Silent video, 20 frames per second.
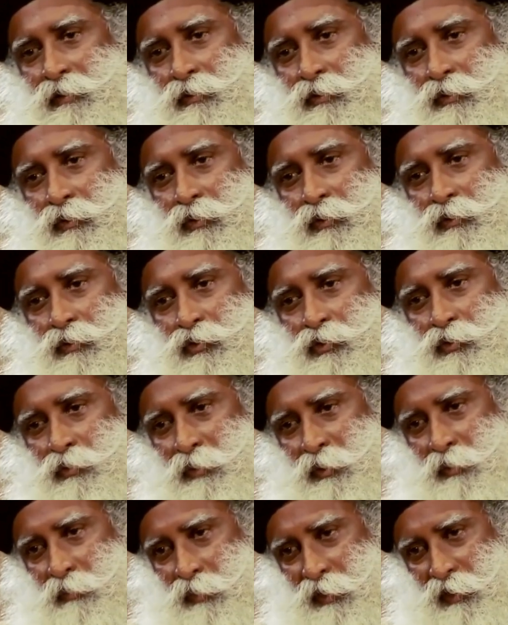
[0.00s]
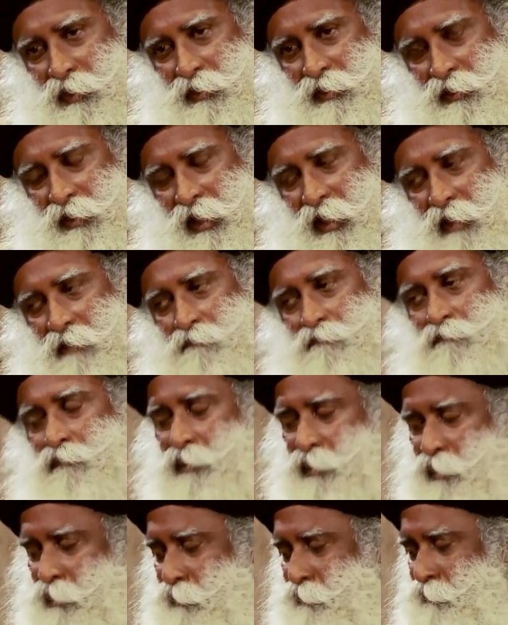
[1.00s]
So human beings have
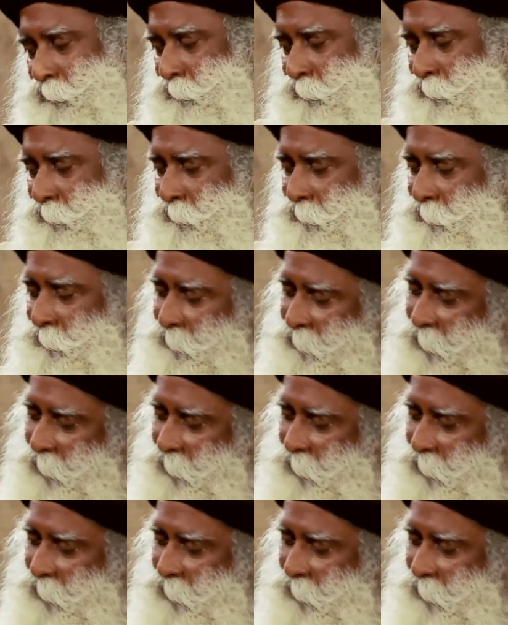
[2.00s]
physical,